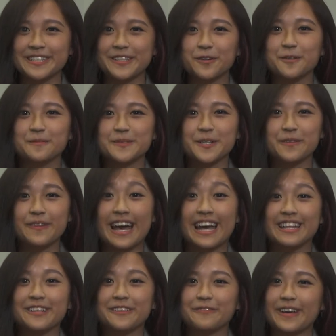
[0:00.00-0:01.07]
in hopes of
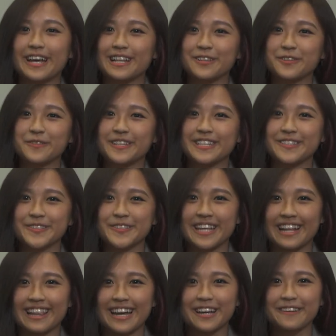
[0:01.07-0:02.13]
adding value into
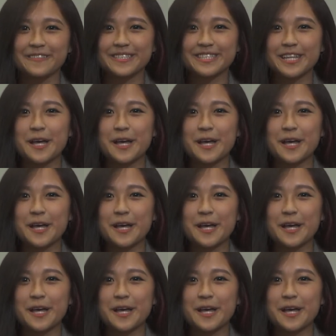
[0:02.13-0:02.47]
their lives.